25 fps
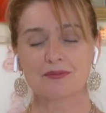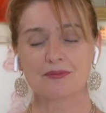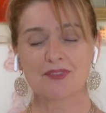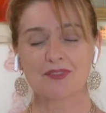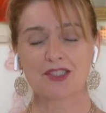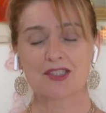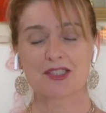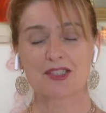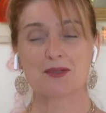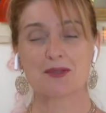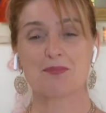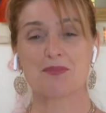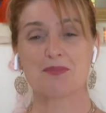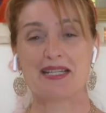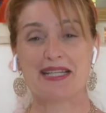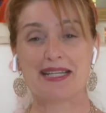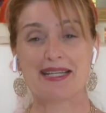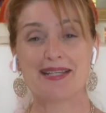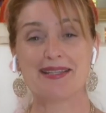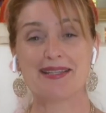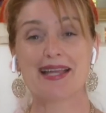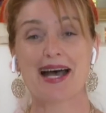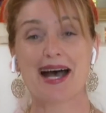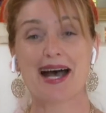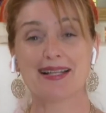to
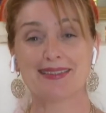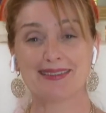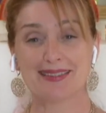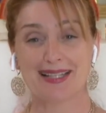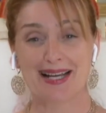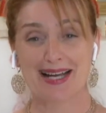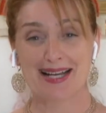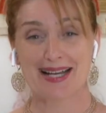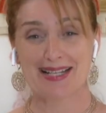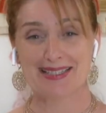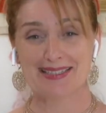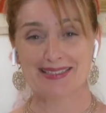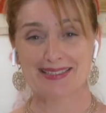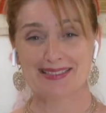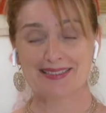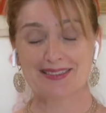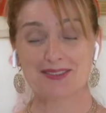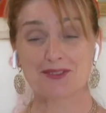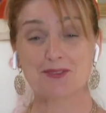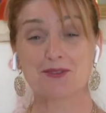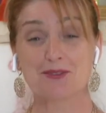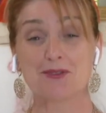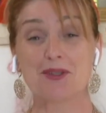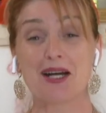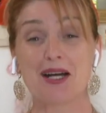be that light,
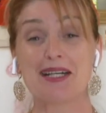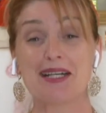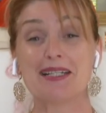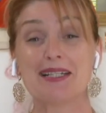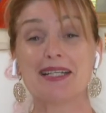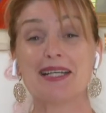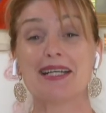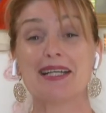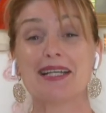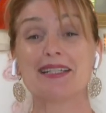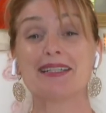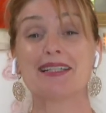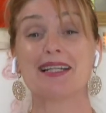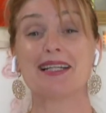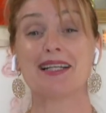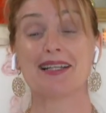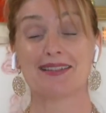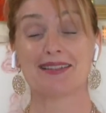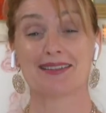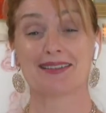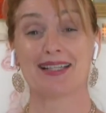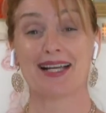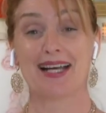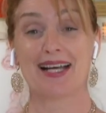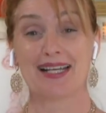to radiate
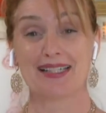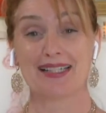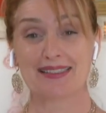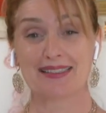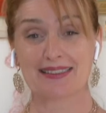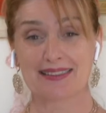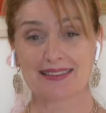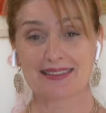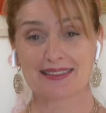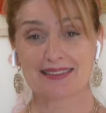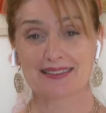light.